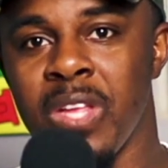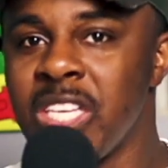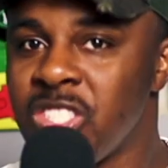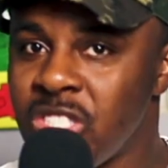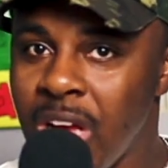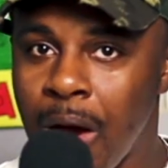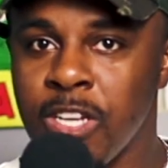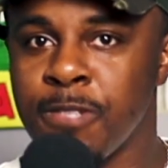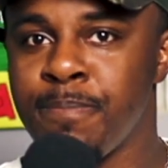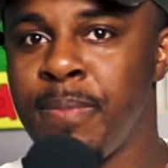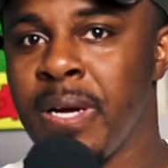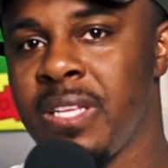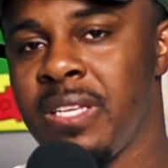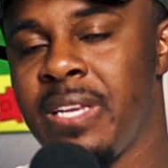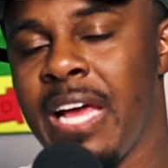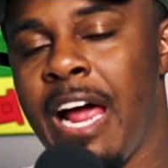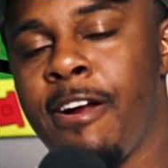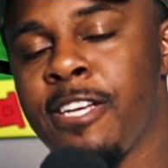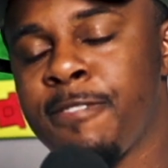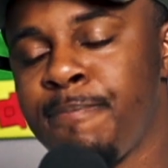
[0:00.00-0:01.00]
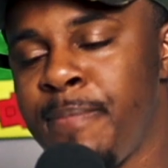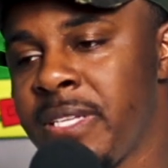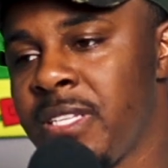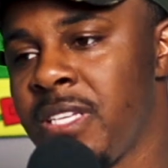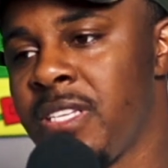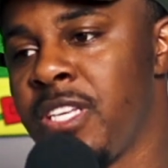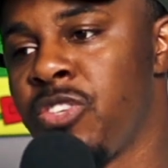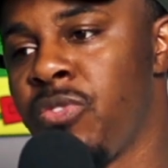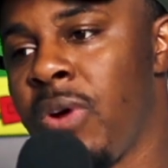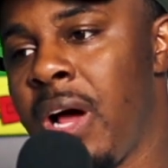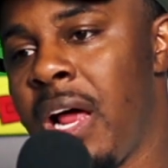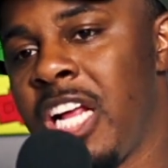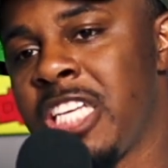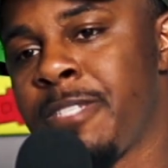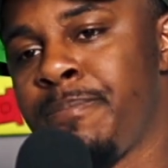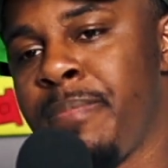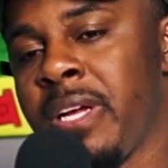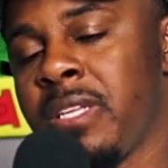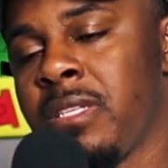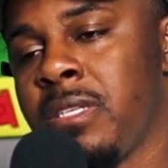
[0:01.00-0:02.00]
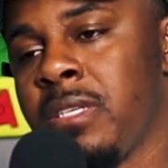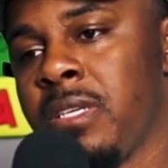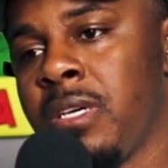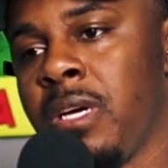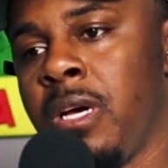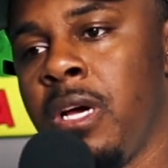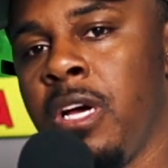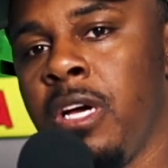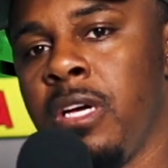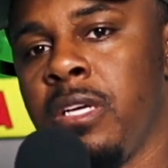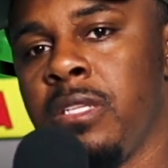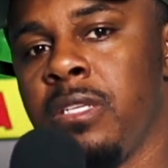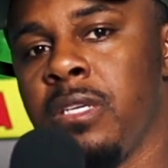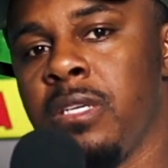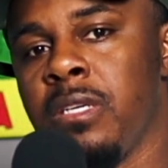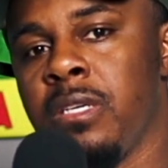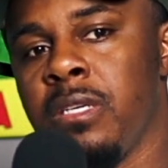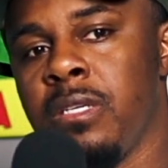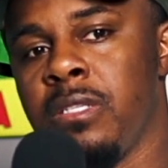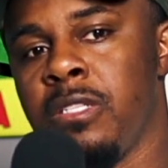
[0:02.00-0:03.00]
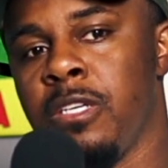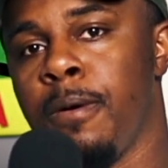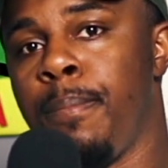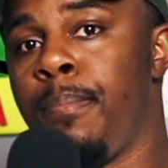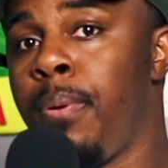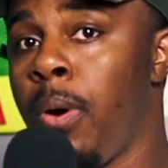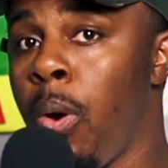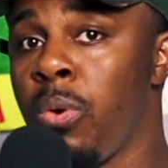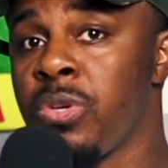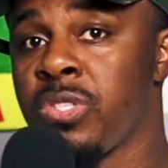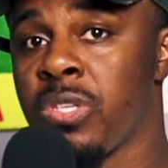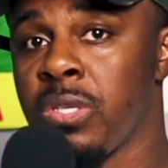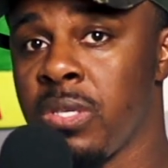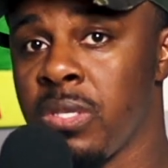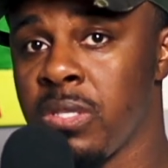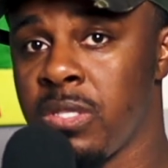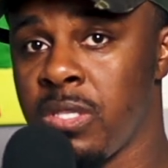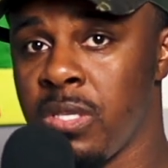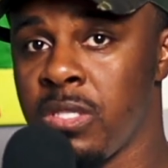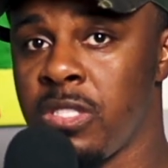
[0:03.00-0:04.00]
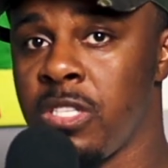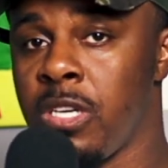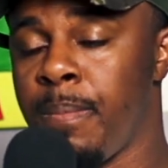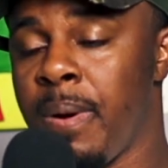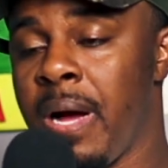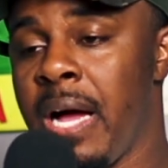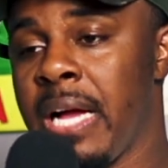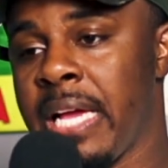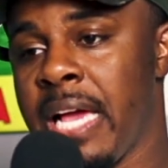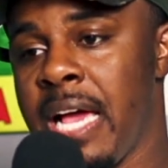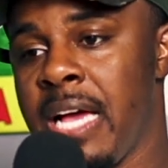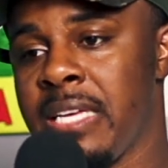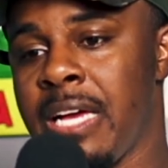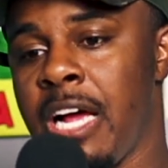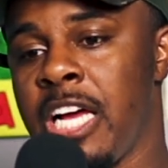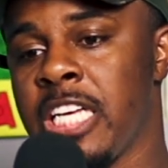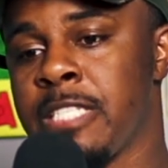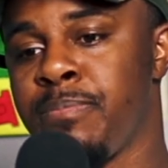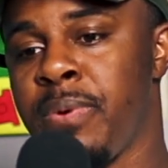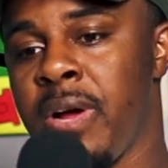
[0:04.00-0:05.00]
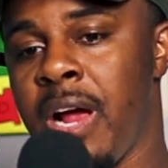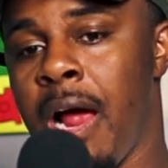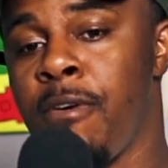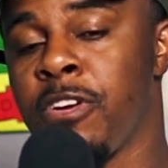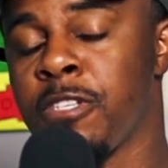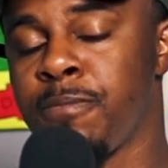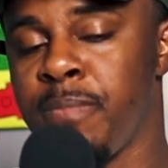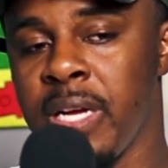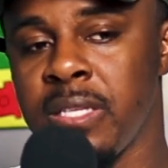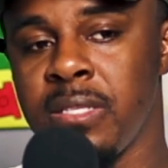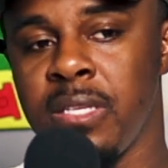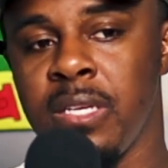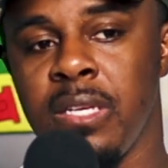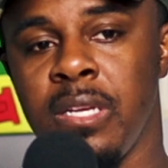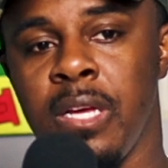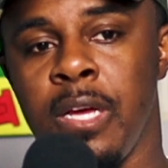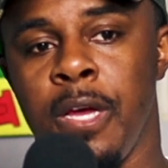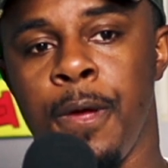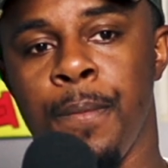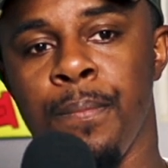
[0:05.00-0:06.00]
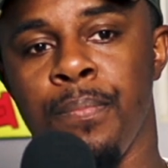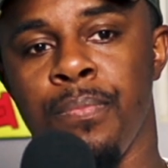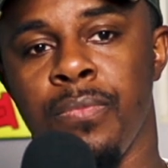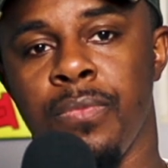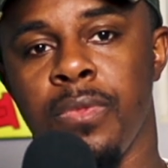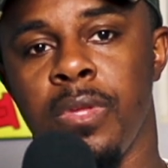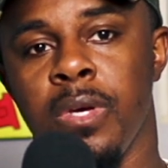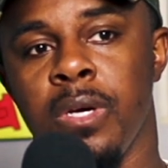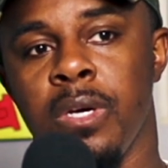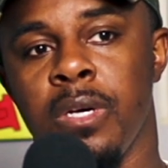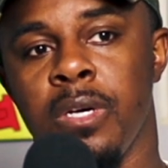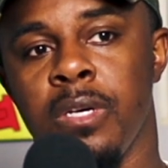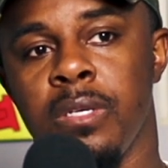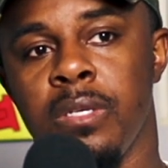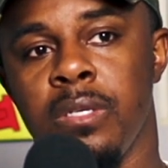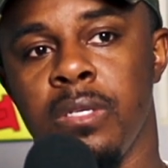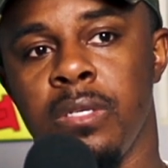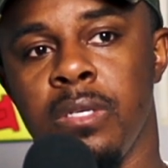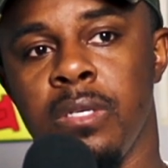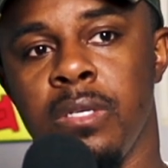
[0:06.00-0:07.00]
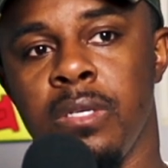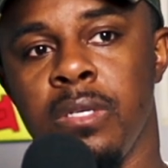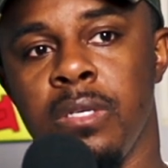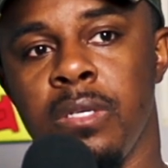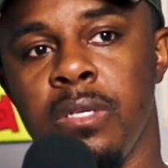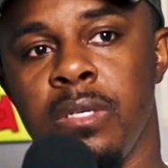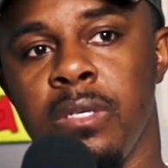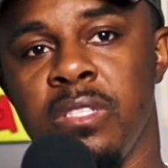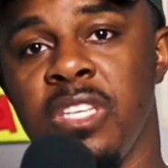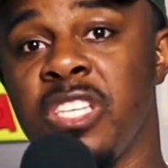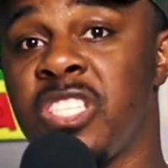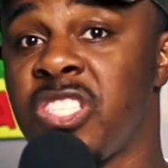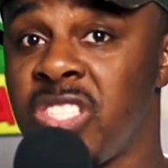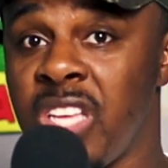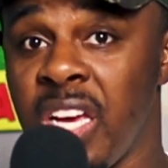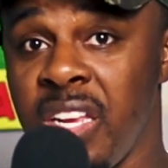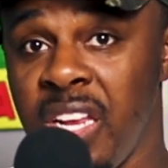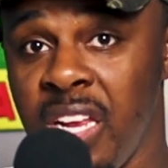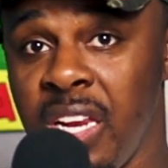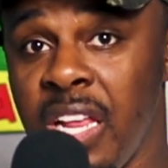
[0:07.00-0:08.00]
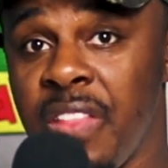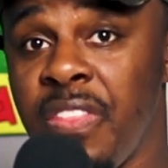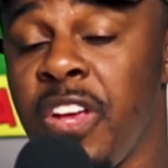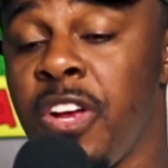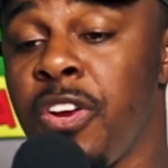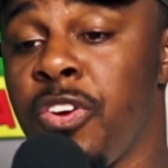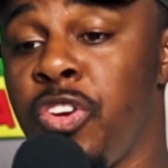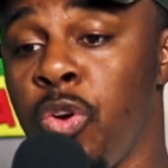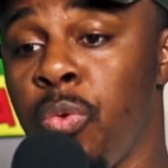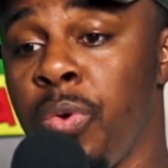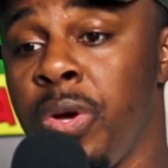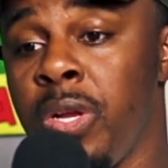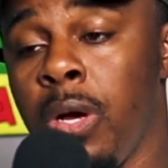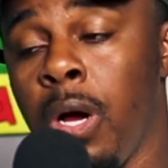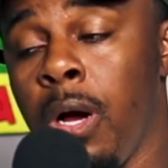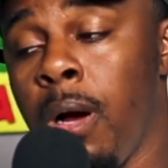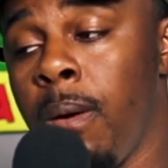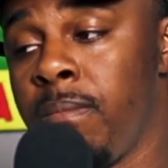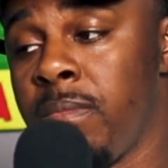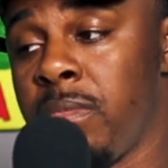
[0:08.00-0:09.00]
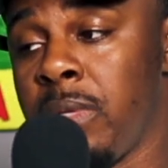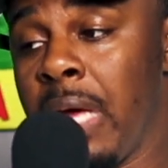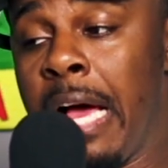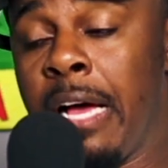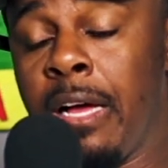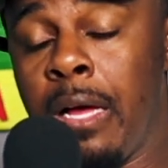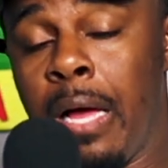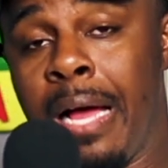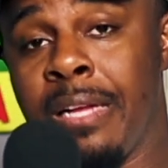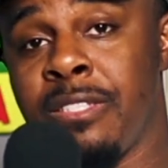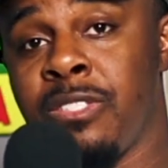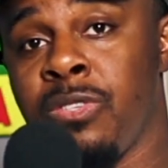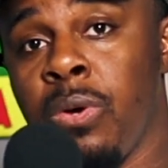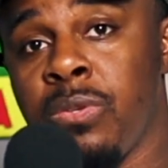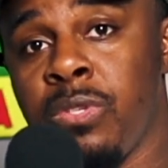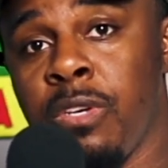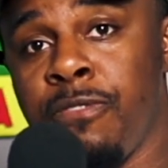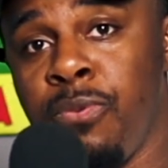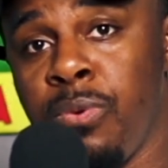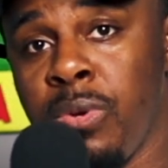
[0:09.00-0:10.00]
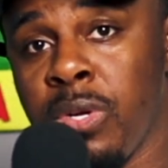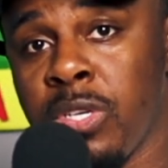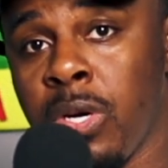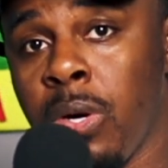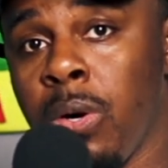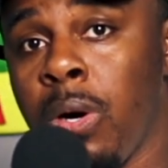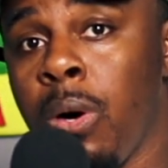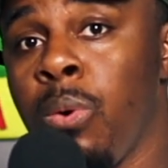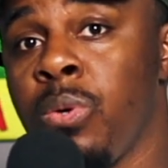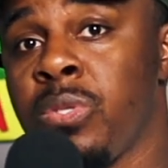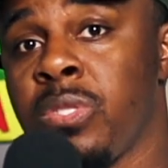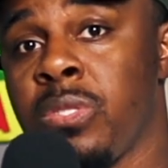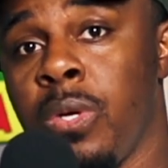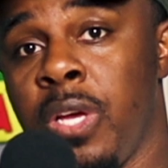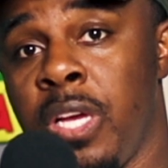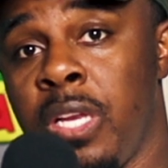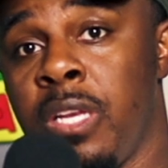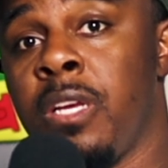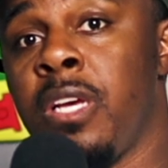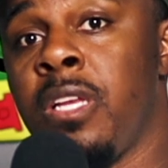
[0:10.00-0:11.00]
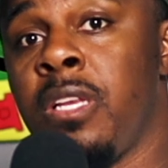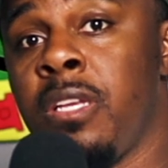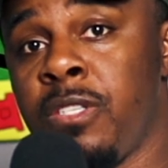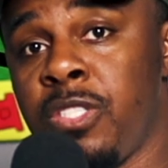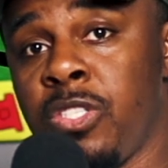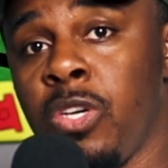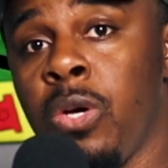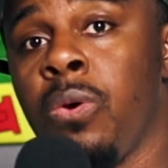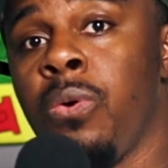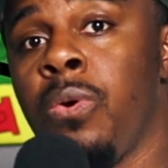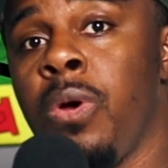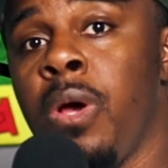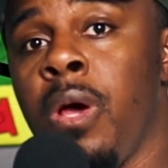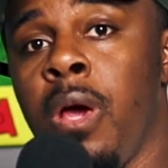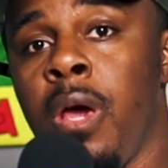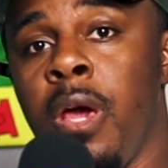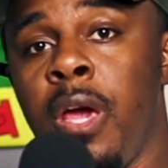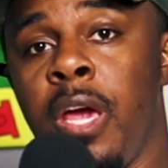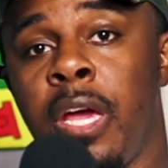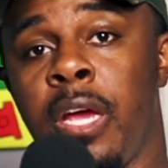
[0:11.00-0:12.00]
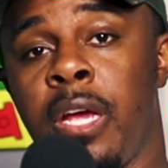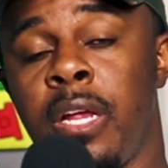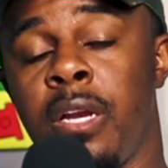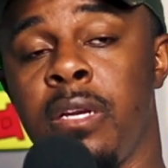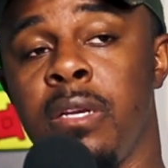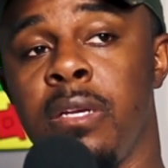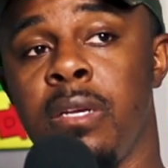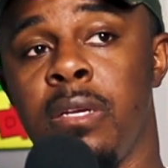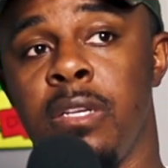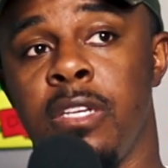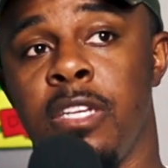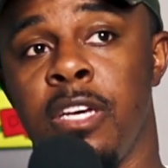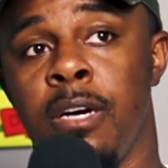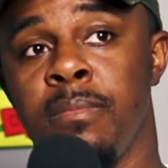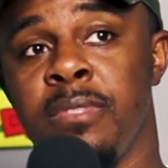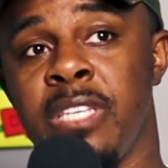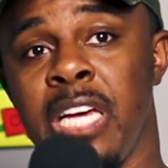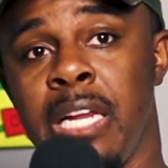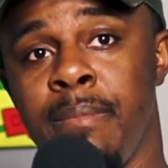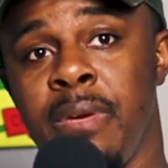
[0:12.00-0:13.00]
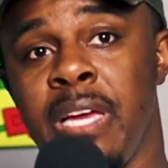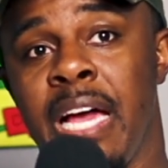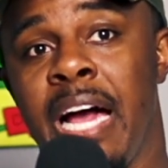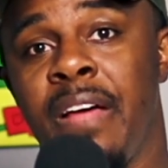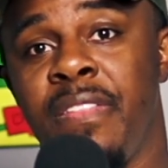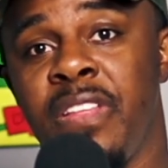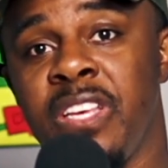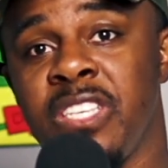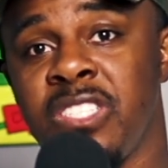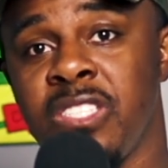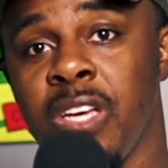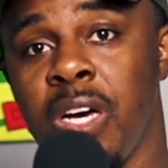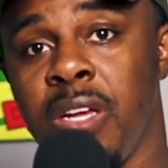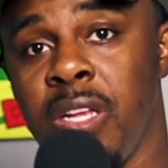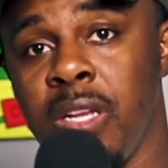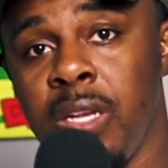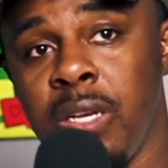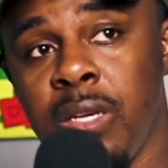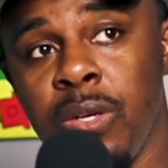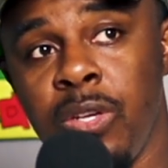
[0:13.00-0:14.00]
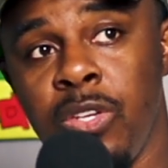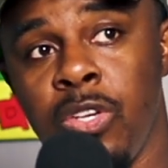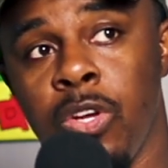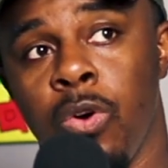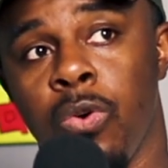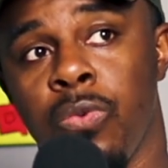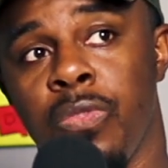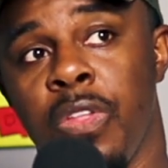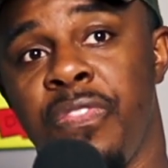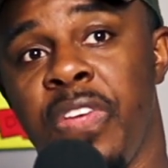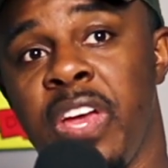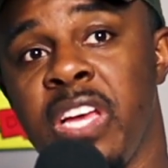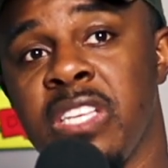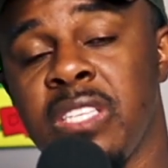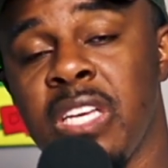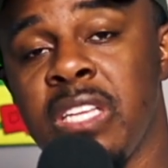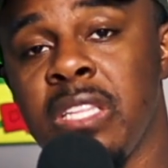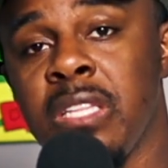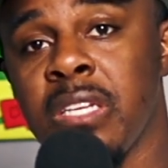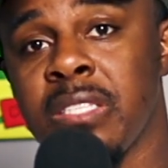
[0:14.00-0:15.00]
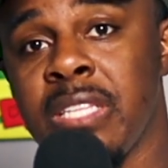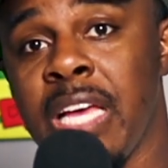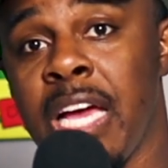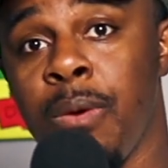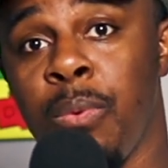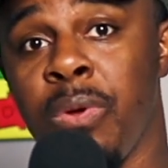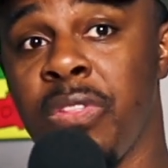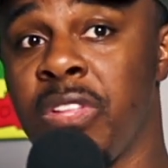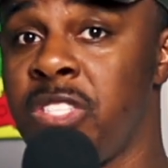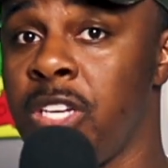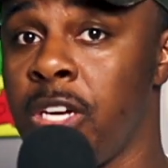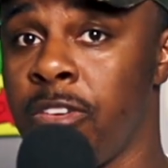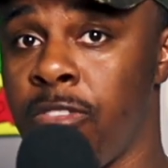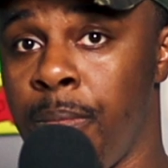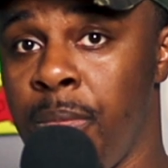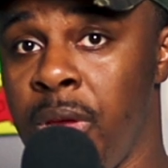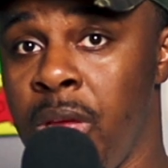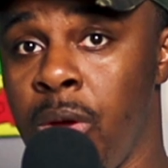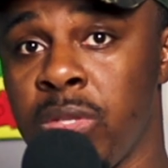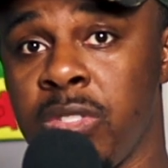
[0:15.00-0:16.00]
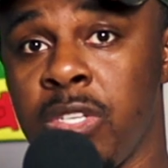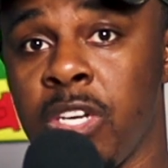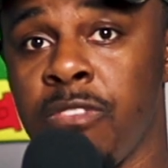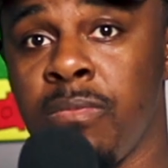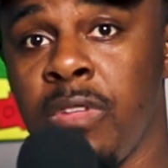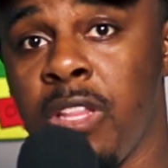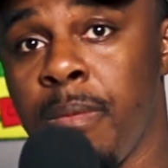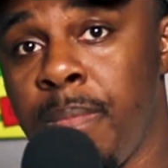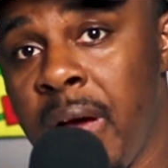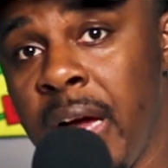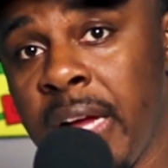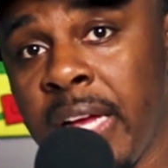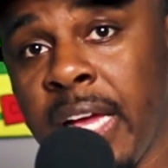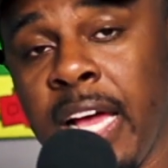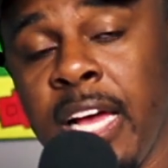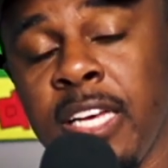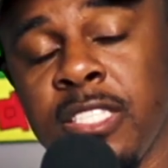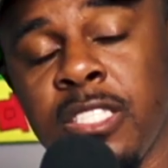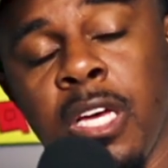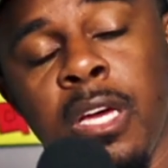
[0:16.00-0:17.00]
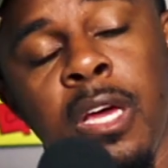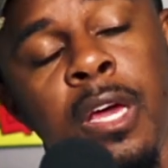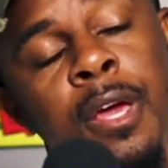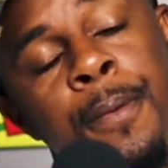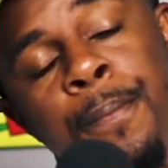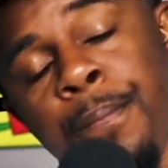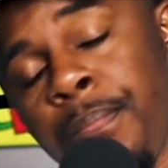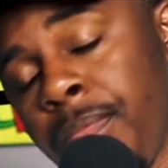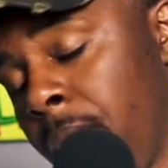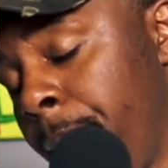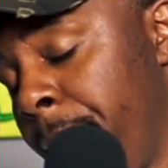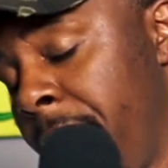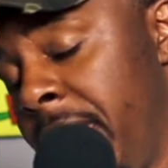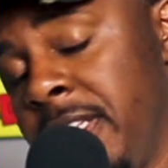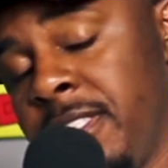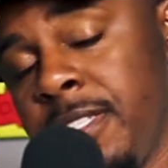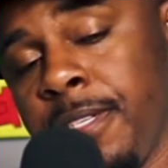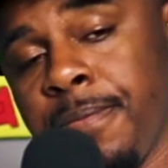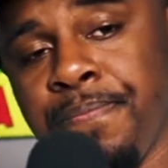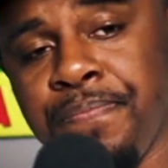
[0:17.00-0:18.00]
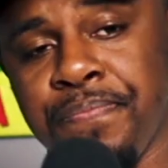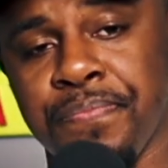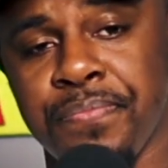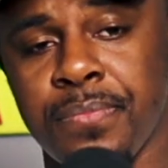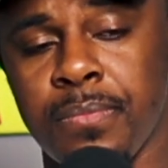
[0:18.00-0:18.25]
So I respected that. I respected the grind. I respect the the the approach to the to, to the podcast. I expect I respected the the studying that they are doing. Um, I, I talked to a few of the co-hosts in the, in the show, and them telling me how they studied and you know the things they looked at, whether it took it from me or took from other podcasts. Amazing.